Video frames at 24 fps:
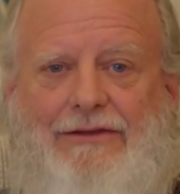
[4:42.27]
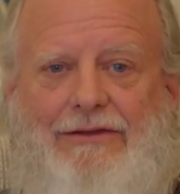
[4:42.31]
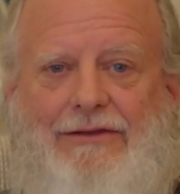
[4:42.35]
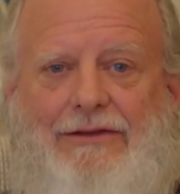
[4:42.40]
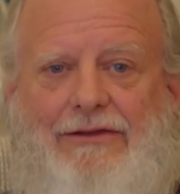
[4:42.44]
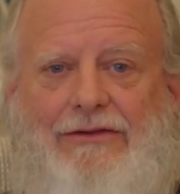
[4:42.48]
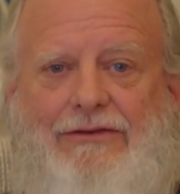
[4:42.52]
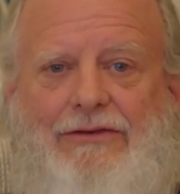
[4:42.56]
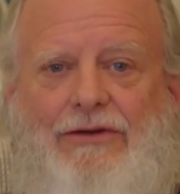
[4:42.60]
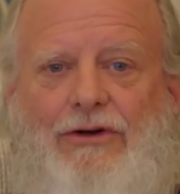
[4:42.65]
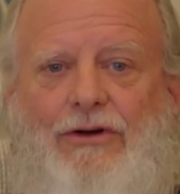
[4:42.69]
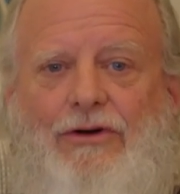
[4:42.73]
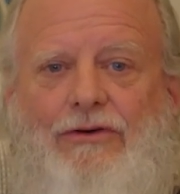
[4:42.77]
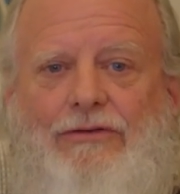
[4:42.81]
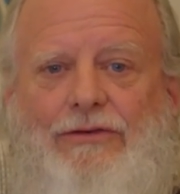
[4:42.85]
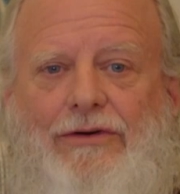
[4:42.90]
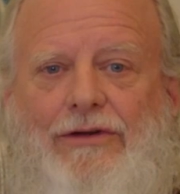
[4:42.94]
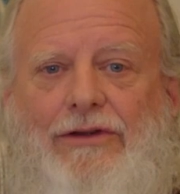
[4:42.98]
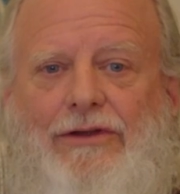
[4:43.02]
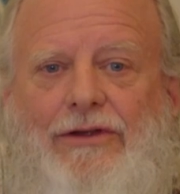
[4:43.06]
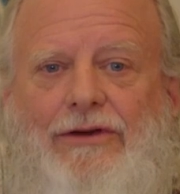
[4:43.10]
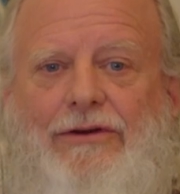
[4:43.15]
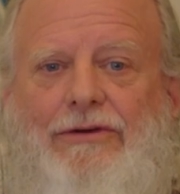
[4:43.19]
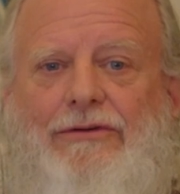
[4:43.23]
This
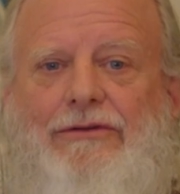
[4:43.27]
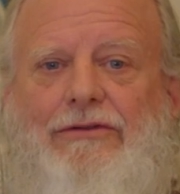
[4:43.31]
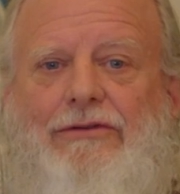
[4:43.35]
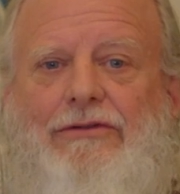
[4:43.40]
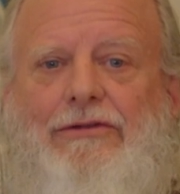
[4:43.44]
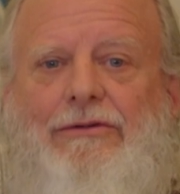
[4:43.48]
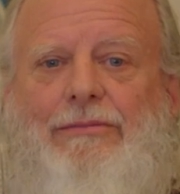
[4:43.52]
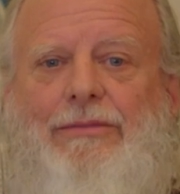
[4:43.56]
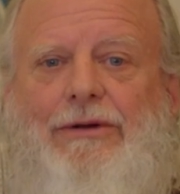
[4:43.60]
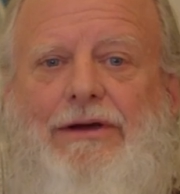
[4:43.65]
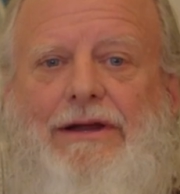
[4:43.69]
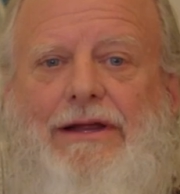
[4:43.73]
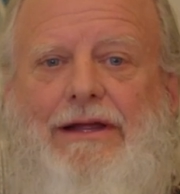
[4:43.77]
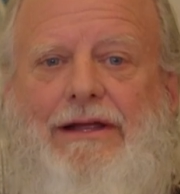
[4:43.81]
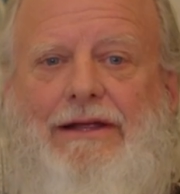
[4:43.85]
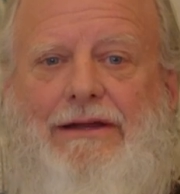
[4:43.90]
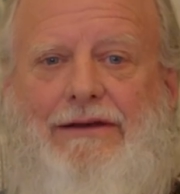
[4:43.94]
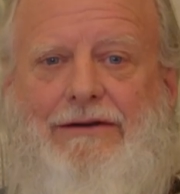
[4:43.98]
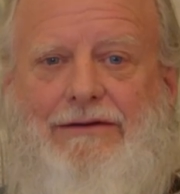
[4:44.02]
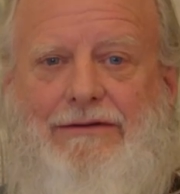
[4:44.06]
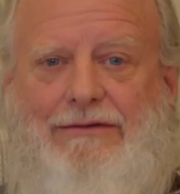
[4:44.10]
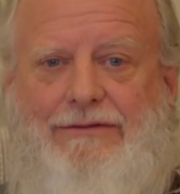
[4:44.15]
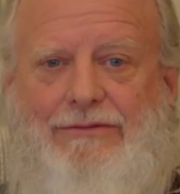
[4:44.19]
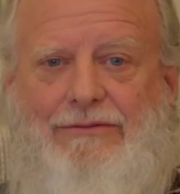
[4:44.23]
overloads the
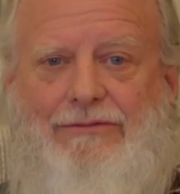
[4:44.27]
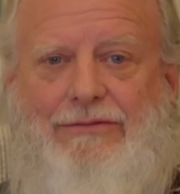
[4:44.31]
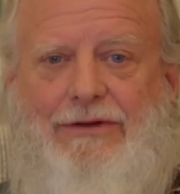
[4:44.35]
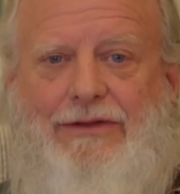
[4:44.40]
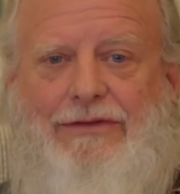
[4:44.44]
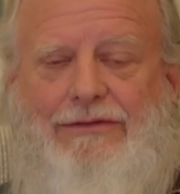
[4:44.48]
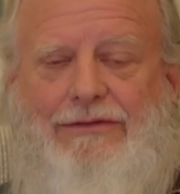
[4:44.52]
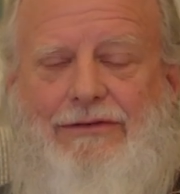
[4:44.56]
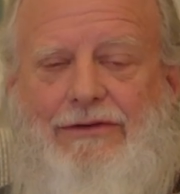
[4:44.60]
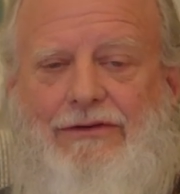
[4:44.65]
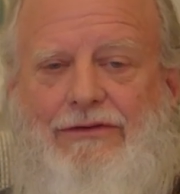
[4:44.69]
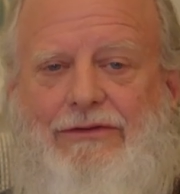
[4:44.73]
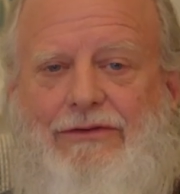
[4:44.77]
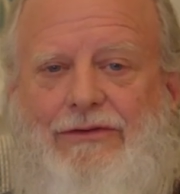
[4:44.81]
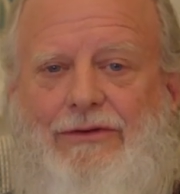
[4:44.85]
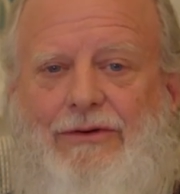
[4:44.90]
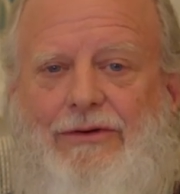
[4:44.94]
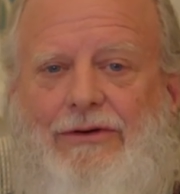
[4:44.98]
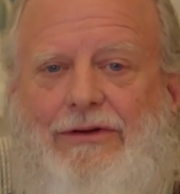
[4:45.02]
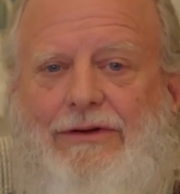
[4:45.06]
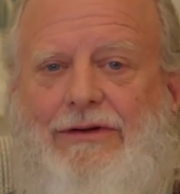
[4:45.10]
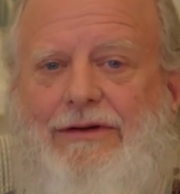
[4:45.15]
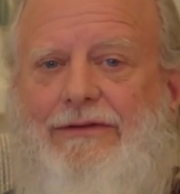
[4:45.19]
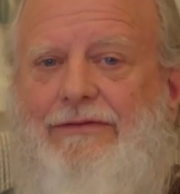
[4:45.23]
brain with
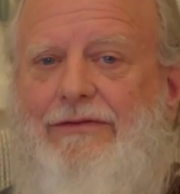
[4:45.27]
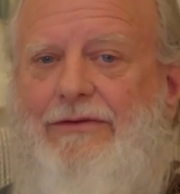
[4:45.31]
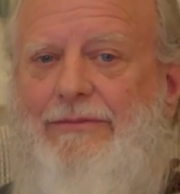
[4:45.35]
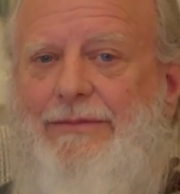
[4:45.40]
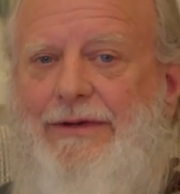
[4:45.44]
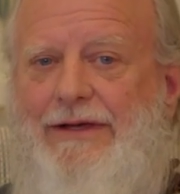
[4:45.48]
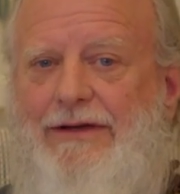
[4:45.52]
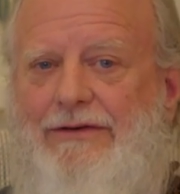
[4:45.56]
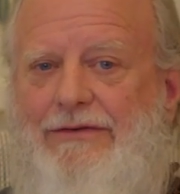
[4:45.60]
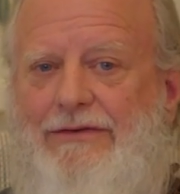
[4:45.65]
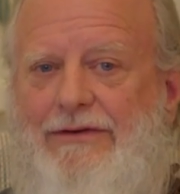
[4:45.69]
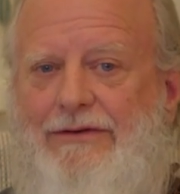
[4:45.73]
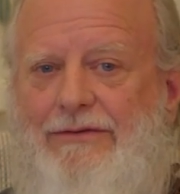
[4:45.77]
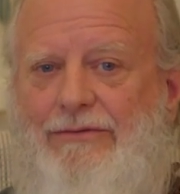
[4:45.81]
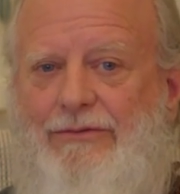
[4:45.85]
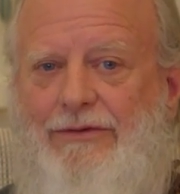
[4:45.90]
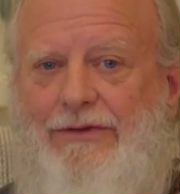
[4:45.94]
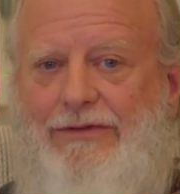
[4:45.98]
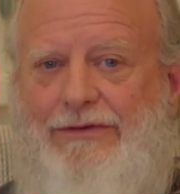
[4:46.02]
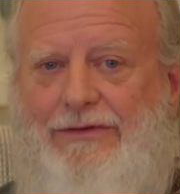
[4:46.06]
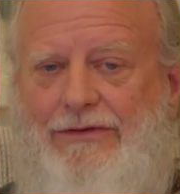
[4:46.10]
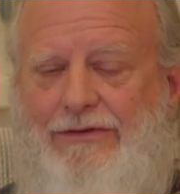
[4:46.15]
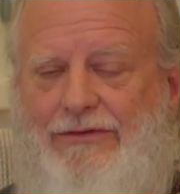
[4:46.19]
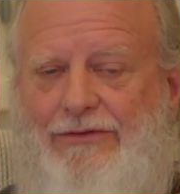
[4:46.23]
distorted information,
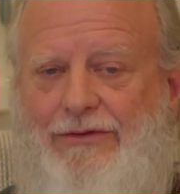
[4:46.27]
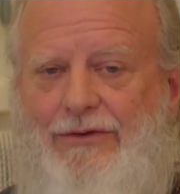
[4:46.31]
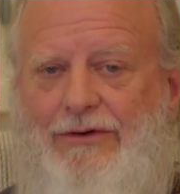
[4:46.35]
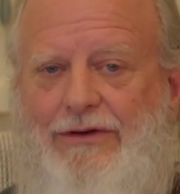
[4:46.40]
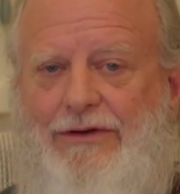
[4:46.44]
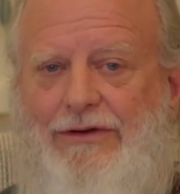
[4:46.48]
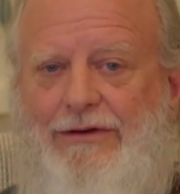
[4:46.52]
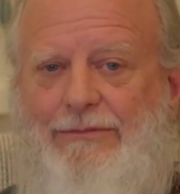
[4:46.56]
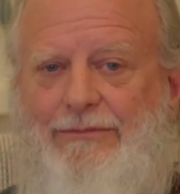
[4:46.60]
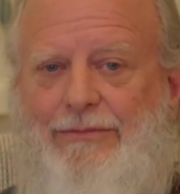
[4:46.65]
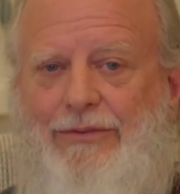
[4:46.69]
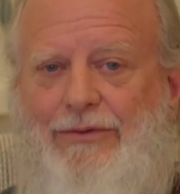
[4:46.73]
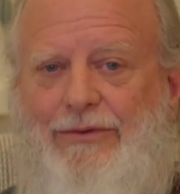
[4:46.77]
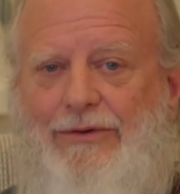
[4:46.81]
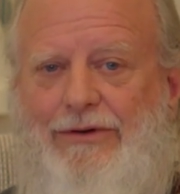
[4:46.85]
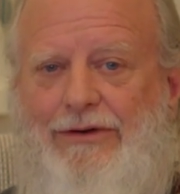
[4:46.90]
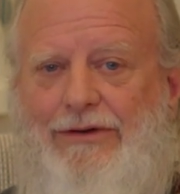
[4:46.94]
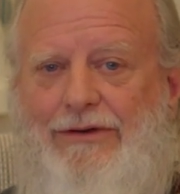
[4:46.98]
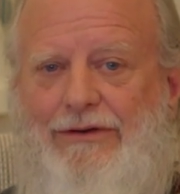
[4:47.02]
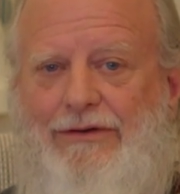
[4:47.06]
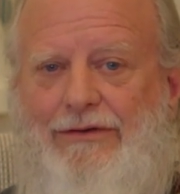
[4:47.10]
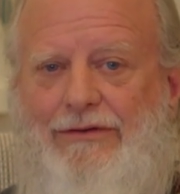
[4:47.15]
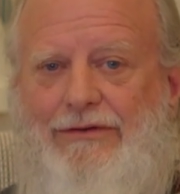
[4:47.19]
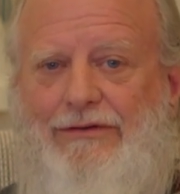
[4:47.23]
with distorted
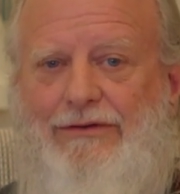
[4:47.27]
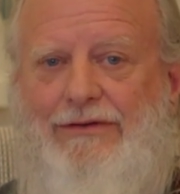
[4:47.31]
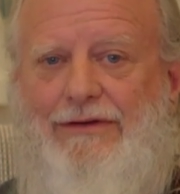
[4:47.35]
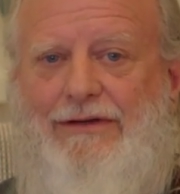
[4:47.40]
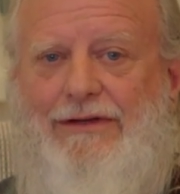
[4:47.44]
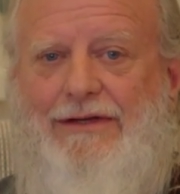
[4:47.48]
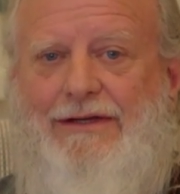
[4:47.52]
importance,